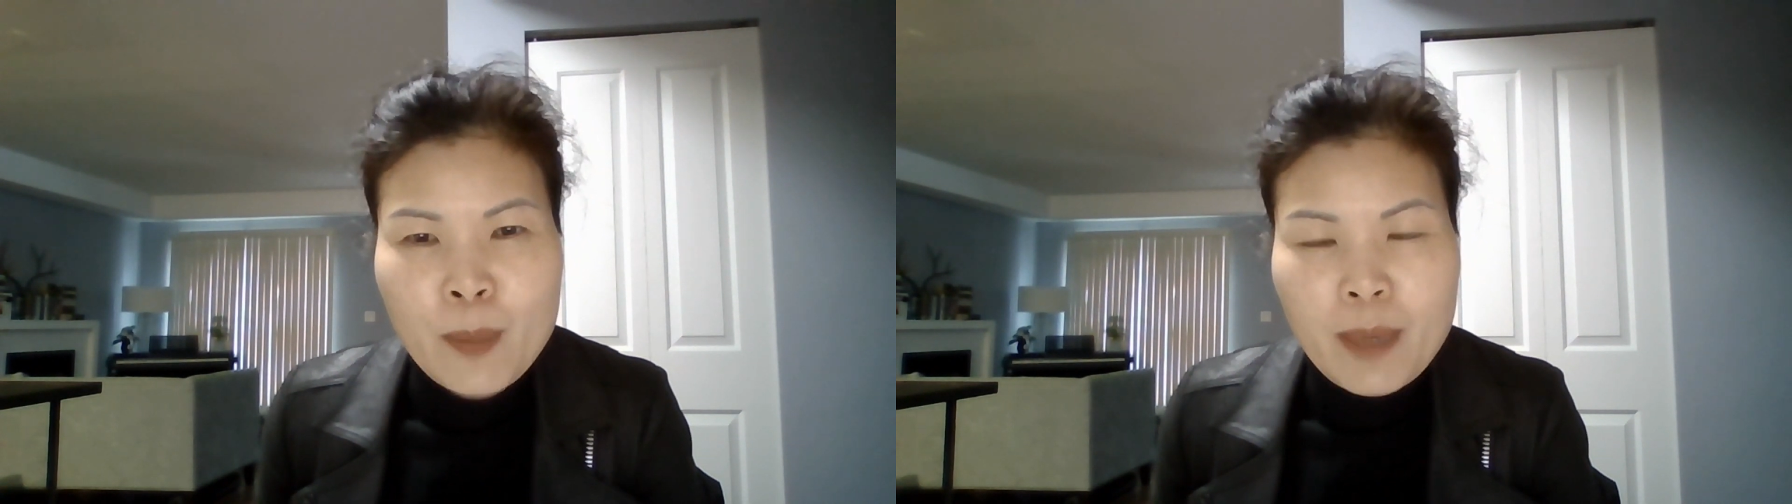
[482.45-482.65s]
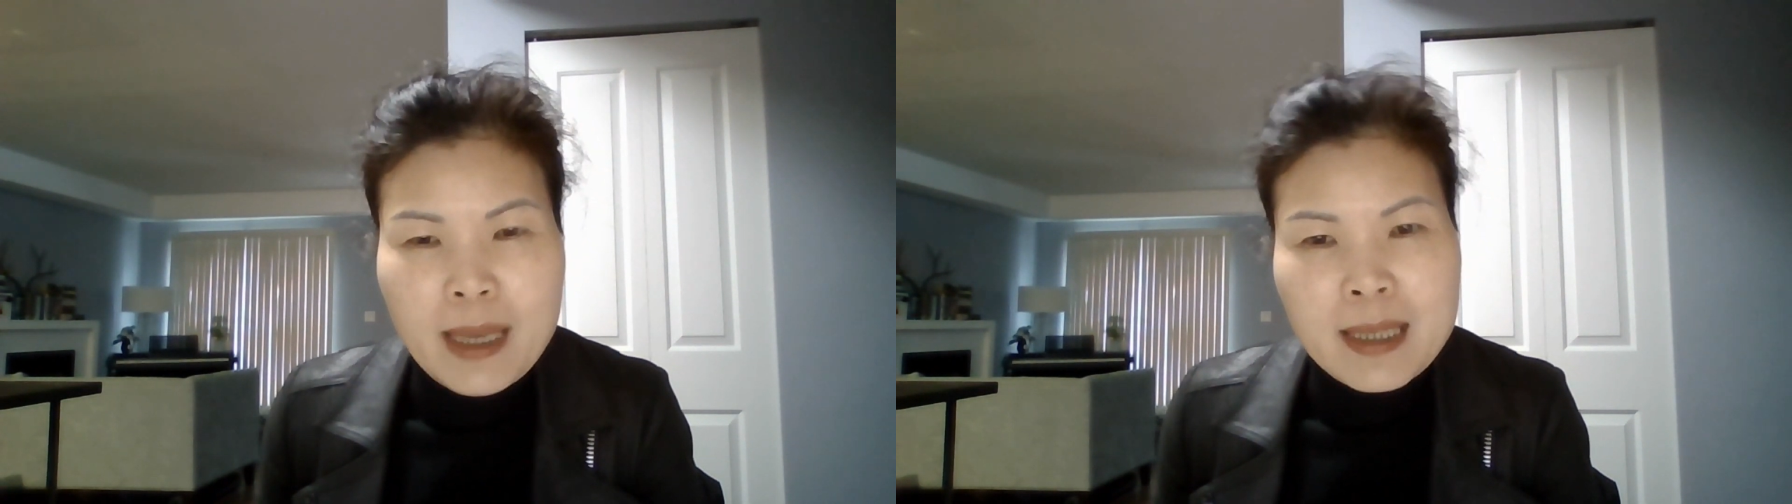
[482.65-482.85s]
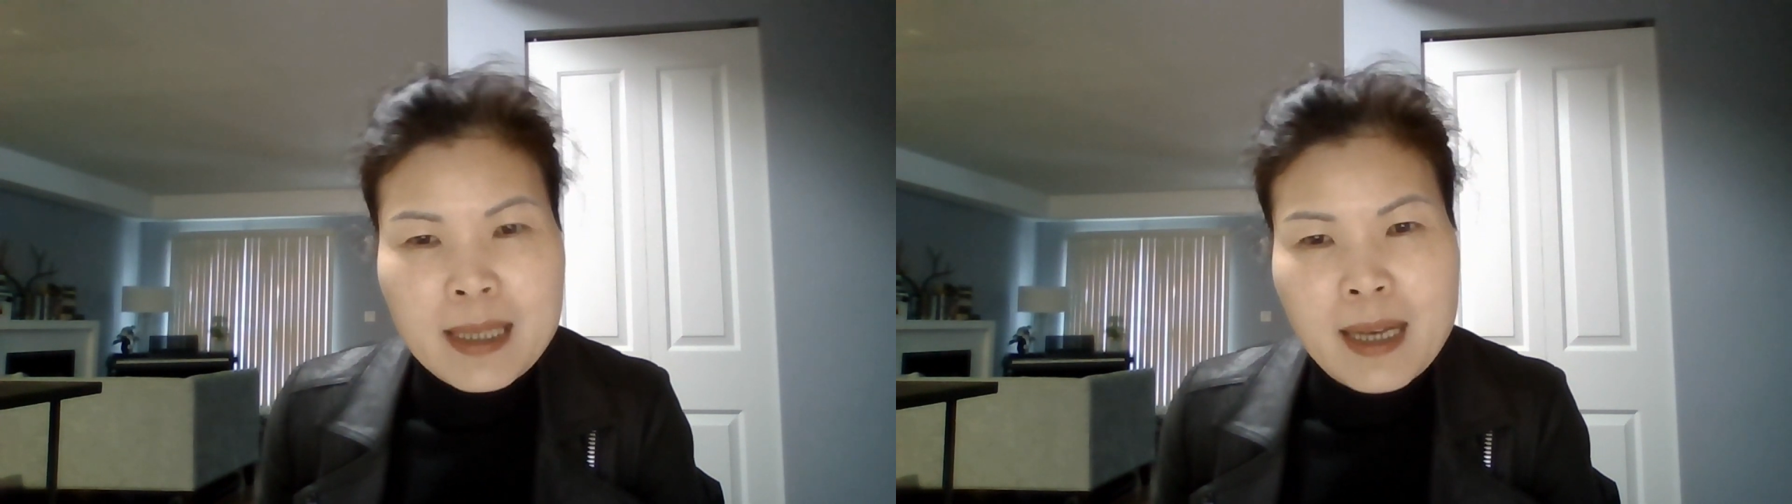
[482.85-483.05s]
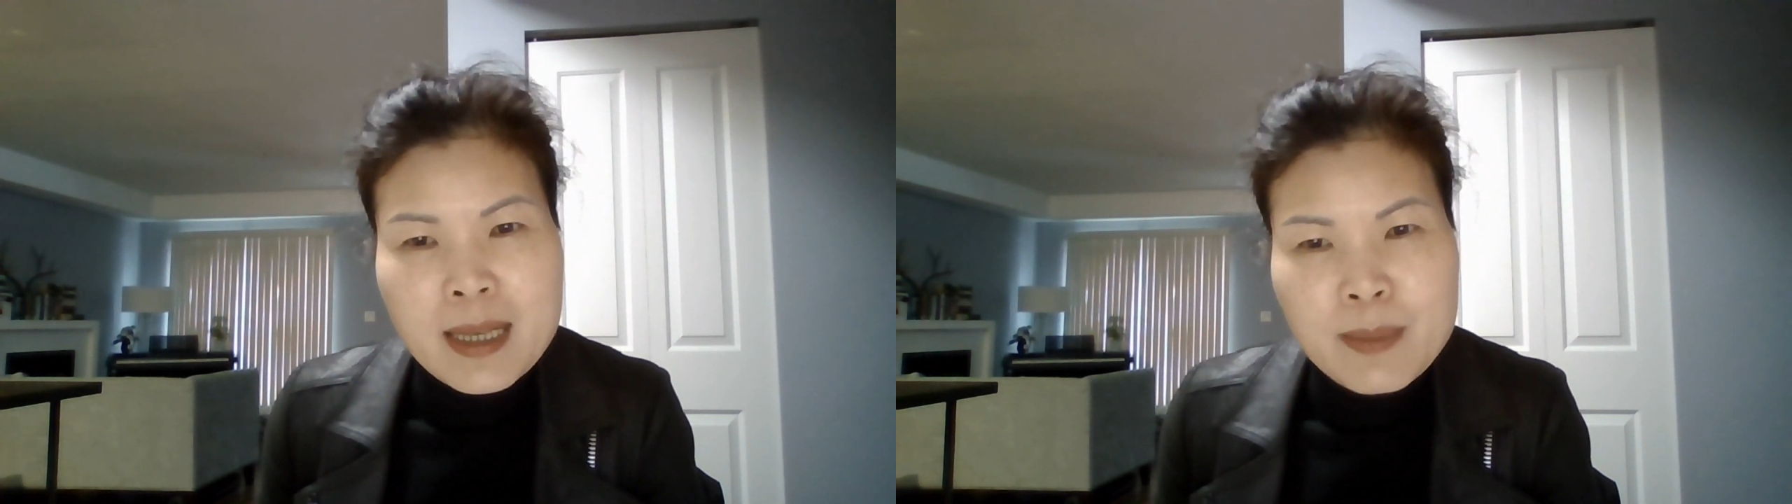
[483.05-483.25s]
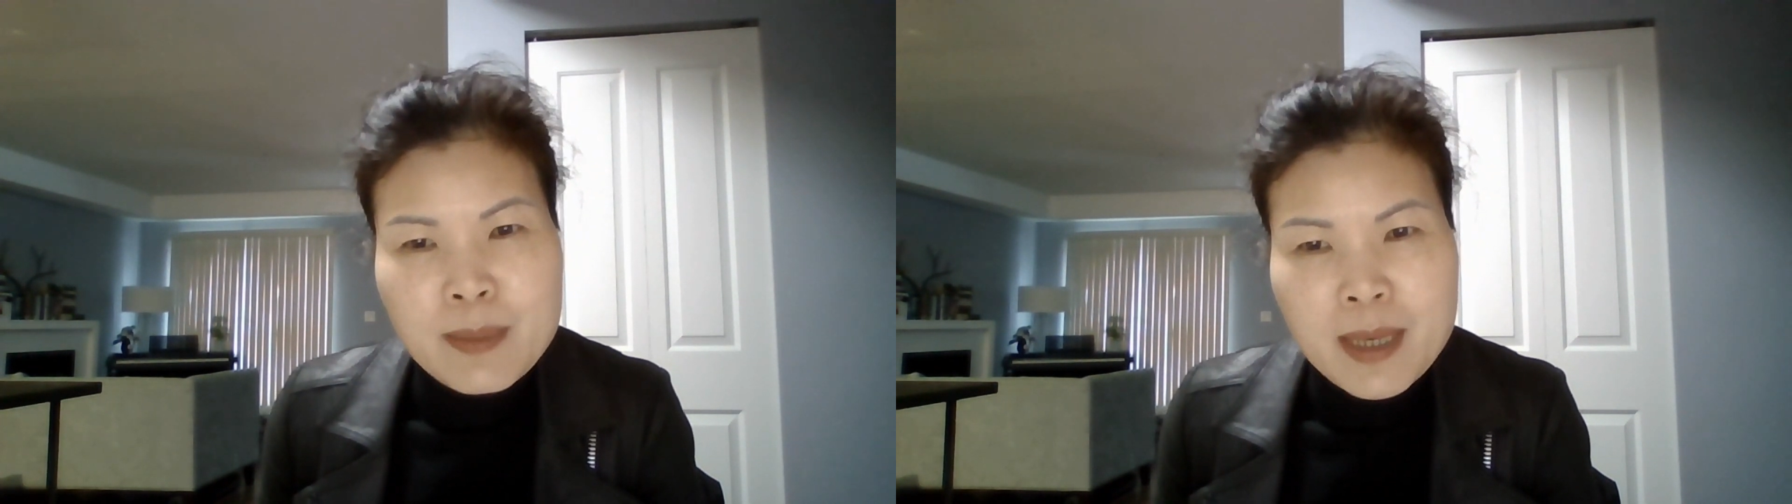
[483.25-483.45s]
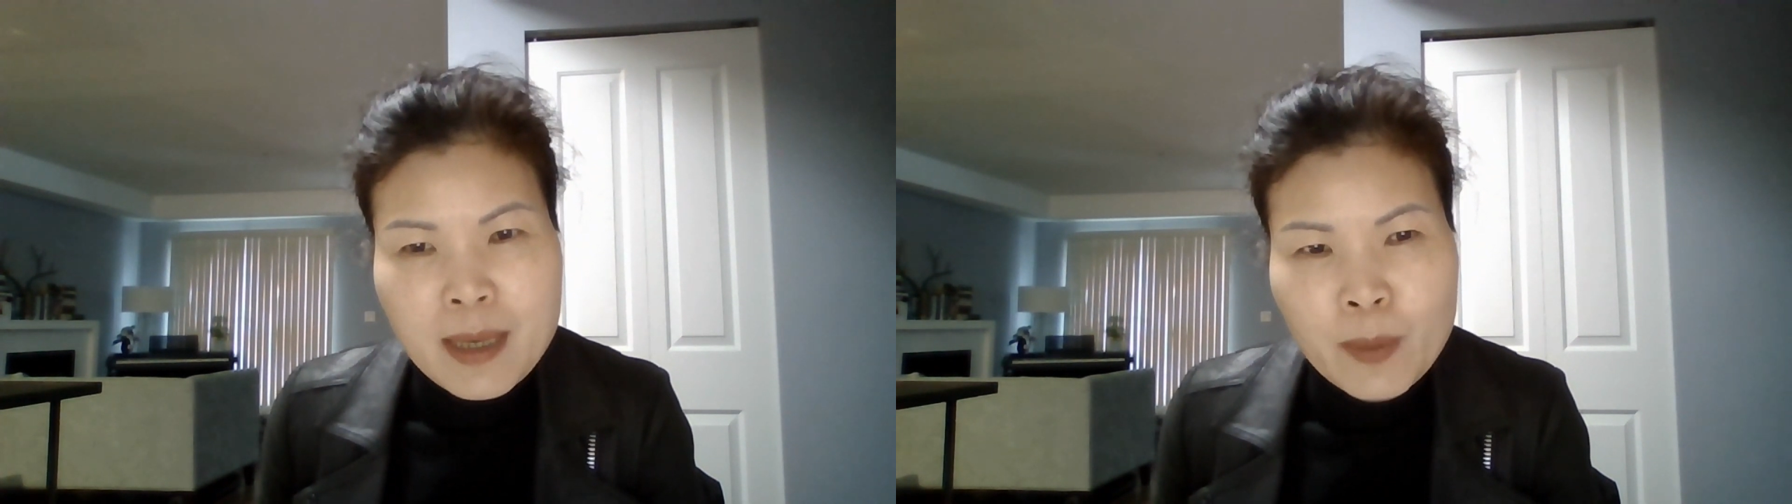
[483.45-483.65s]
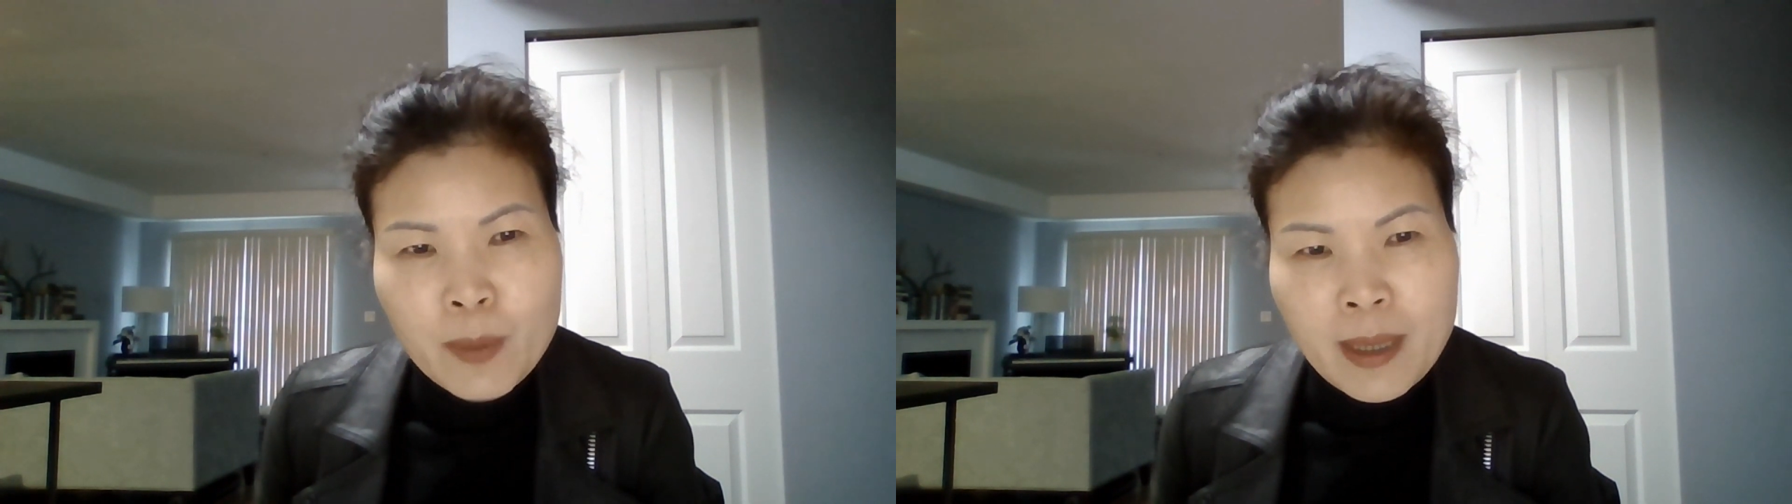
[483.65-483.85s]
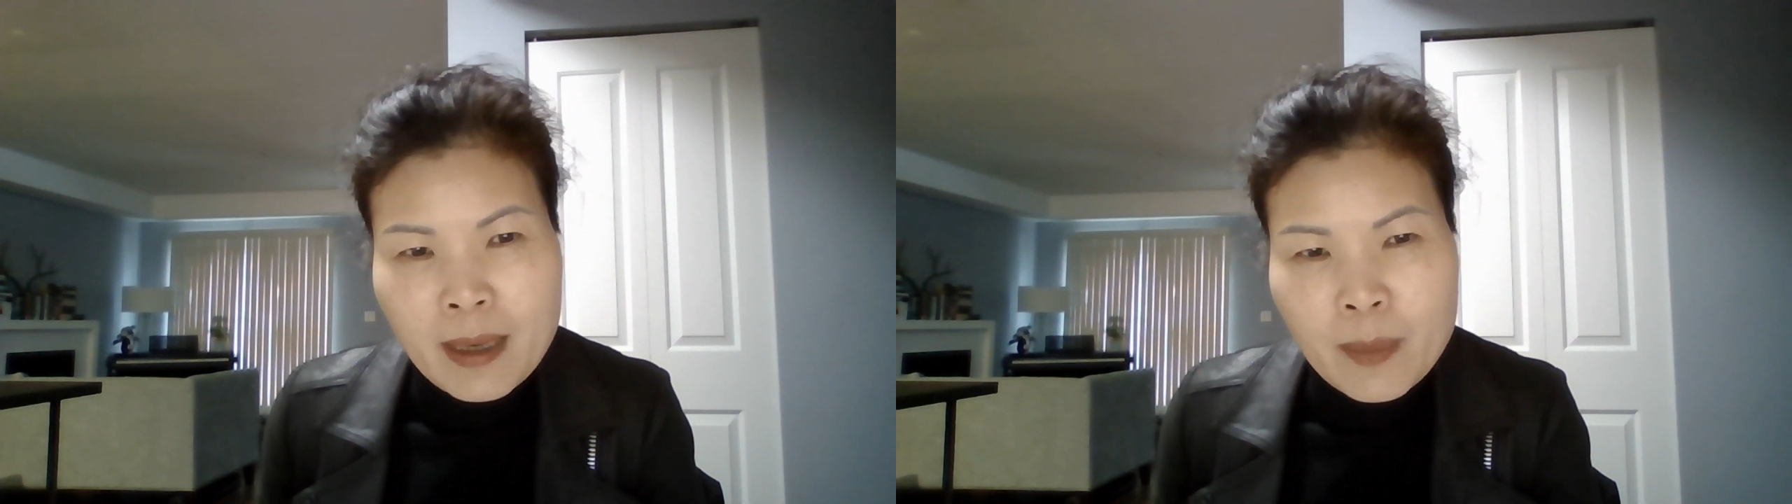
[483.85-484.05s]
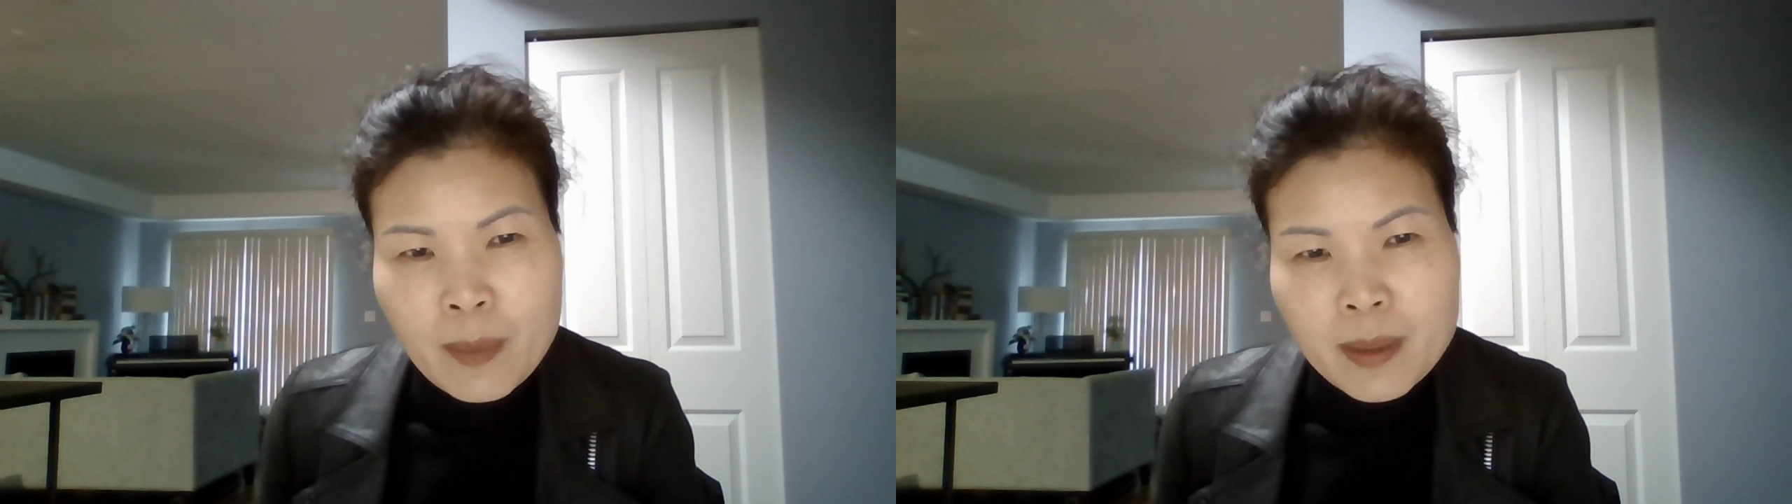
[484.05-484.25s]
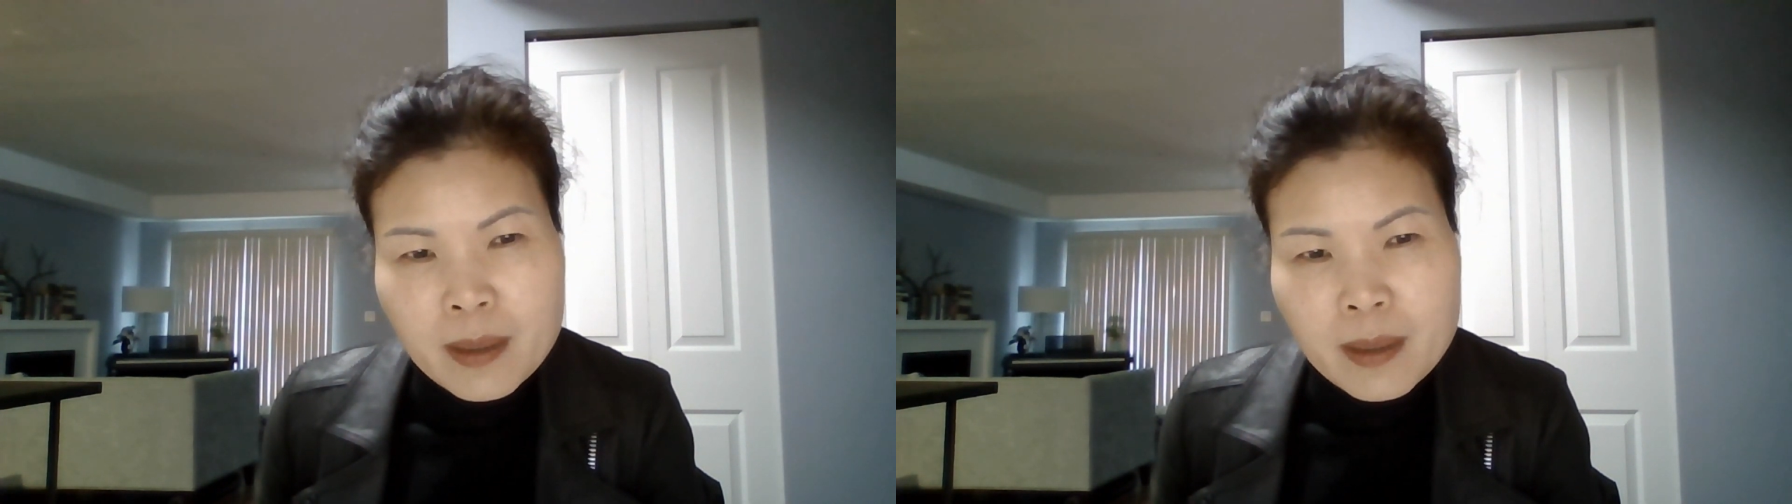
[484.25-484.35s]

at the last minute when I opened the